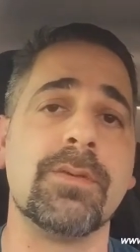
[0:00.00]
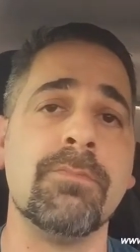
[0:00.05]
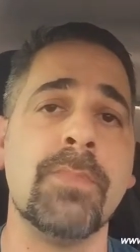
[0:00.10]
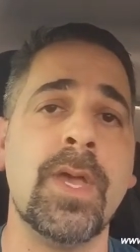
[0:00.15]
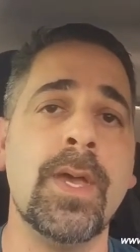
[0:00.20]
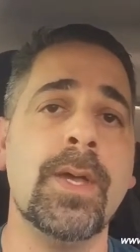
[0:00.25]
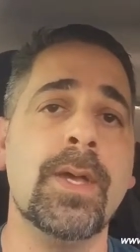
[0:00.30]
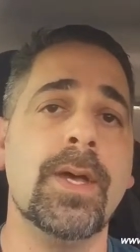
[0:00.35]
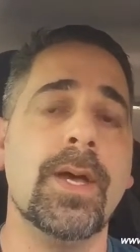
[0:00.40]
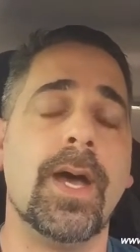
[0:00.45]

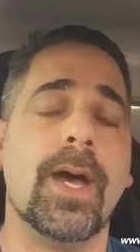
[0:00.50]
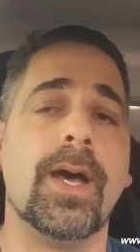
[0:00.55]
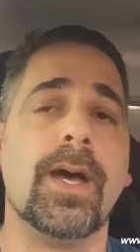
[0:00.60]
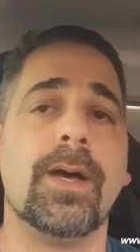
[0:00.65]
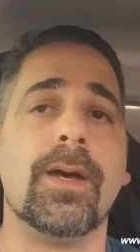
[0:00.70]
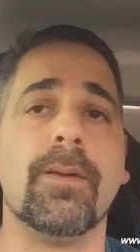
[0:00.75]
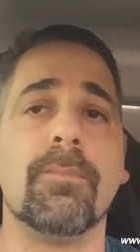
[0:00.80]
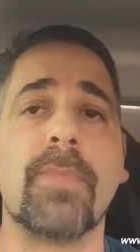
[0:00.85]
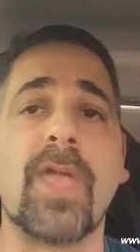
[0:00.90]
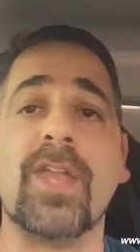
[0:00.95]

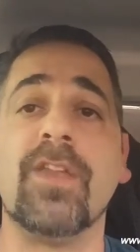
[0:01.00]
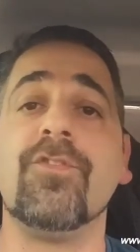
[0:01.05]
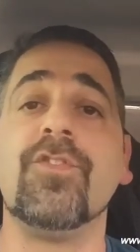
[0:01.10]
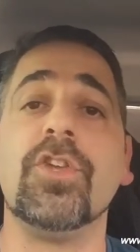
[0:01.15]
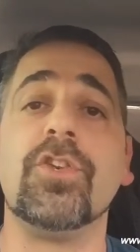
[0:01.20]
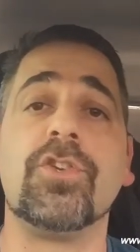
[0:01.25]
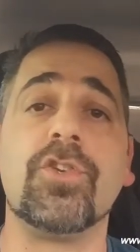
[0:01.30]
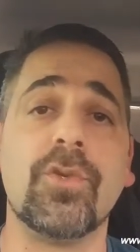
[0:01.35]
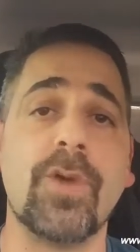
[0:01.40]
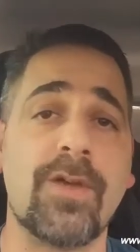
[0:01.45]
And if you do
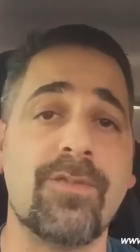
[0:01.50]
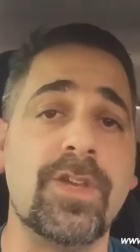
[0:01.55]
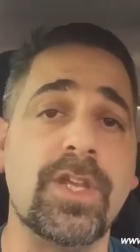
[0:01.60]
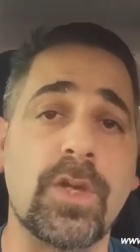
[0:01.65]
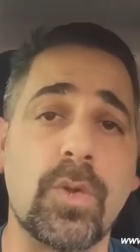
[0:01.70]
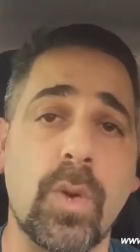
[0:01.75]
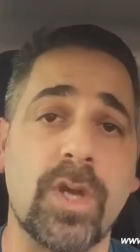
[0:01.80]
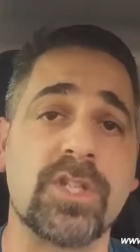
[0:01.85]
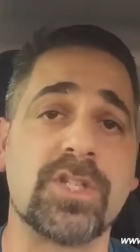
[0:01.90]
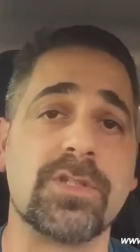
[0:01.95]
have any
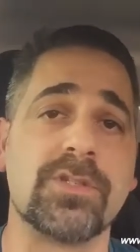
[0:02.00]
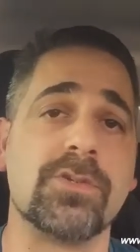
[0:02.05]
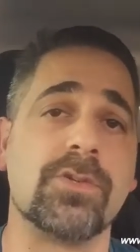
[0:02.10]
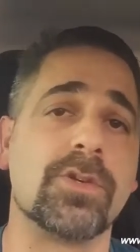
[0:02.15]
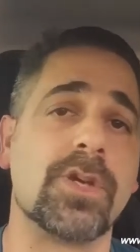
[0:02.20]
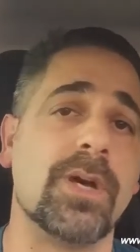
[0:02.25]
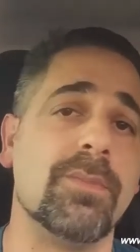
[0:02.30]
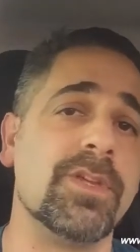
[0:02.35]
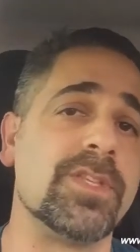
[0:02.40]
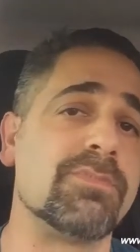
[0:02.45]
questions or comments,
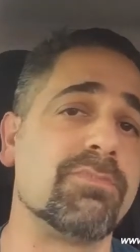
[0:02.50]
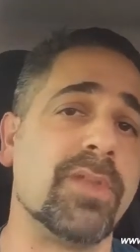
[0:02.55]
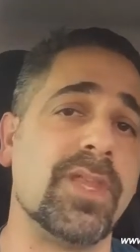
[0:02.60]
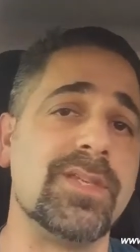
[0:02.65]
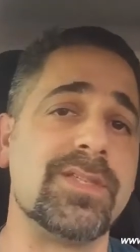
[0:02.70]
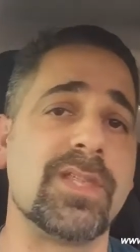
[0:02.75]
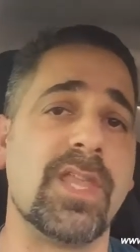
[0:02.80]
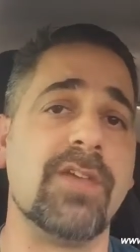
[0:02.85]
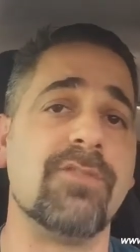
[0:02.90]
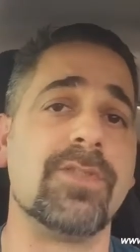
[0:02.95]
please leave
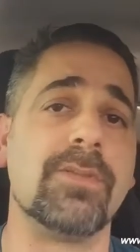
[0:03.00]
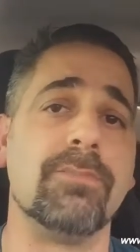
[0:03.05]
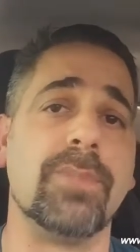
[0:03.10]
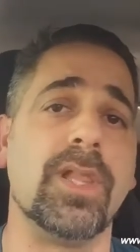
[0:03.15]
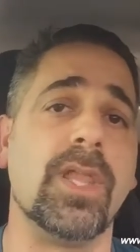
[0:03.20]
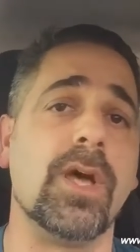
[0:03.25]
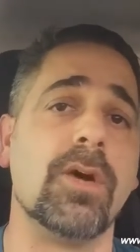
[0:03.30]
them below,